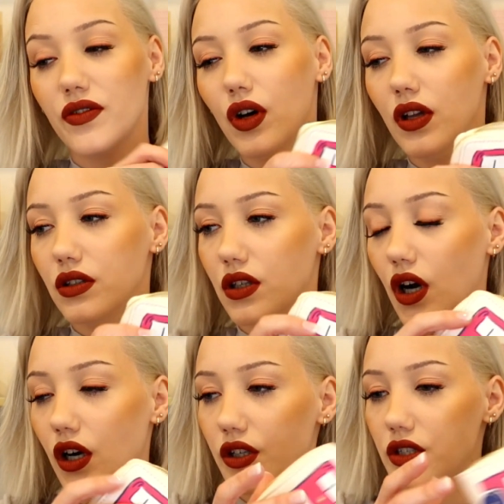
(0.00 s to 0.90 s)
I've got a little
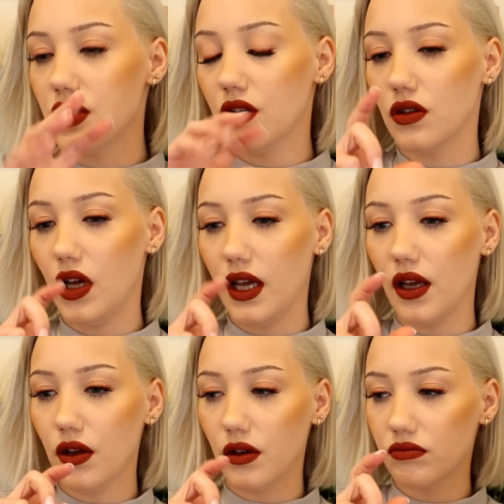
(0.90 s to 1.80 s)
card
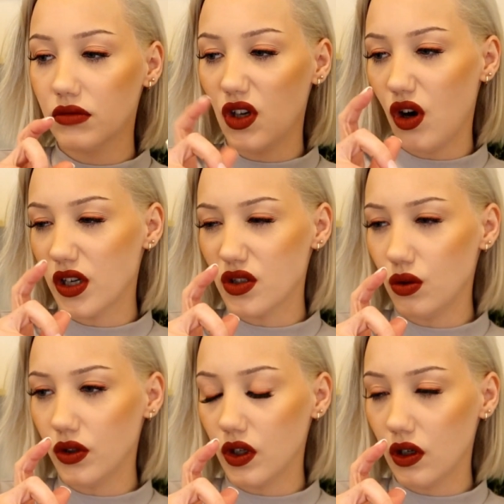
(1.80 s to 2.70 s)

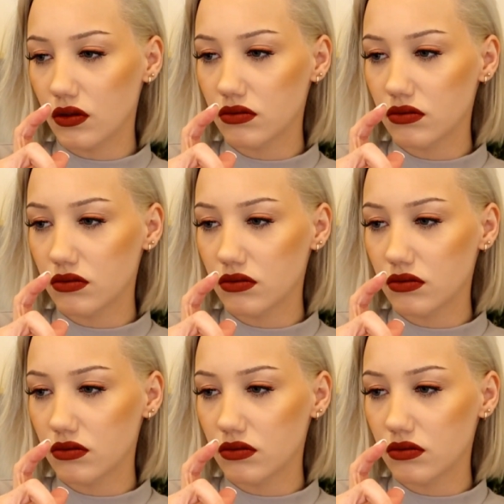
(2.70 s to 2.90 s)
holder,